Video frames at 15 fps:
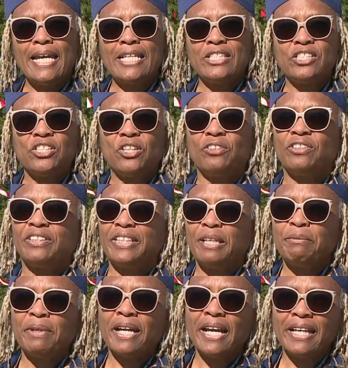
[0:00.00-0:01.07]
And so the
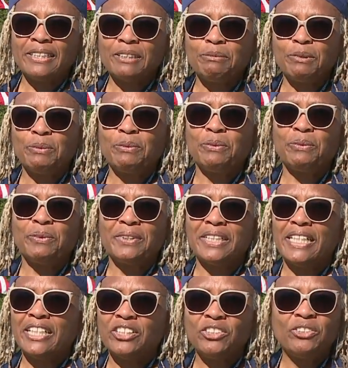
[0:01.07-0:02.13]
neighbor asked me, well,
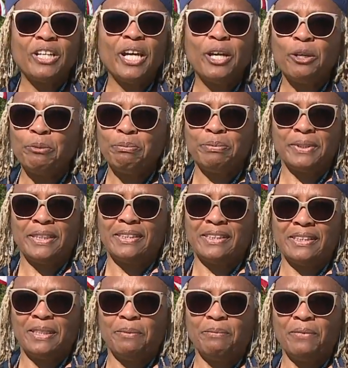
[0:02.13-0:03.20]
can you help
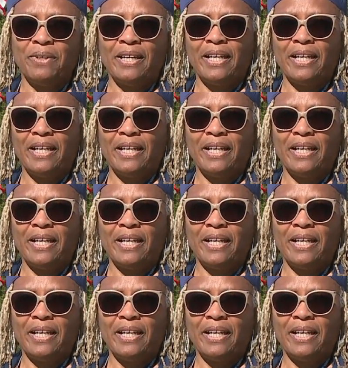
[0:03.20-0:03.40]
in some